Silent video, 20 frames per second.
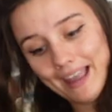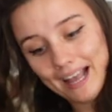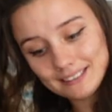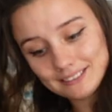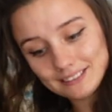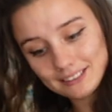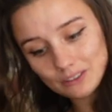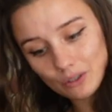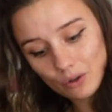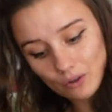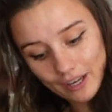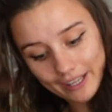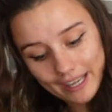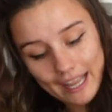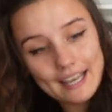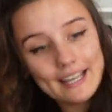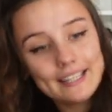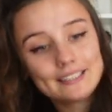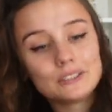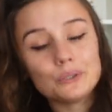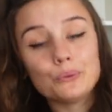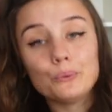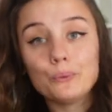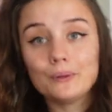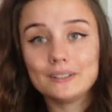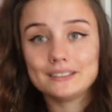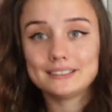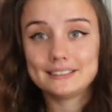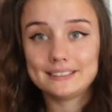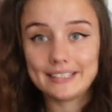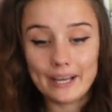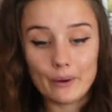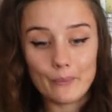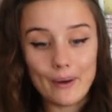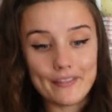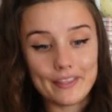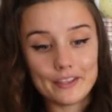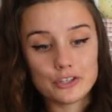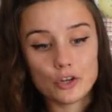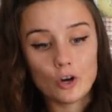has just got like a little seal
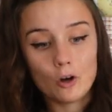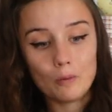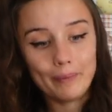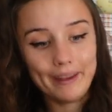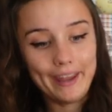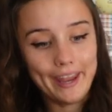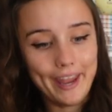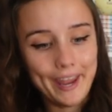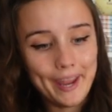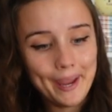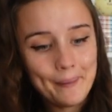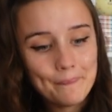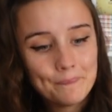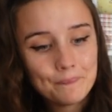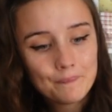at the top here.